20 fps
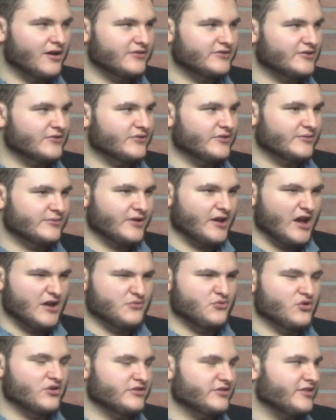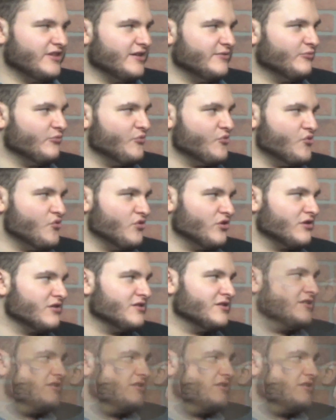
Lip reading: everything. Like, I want that more.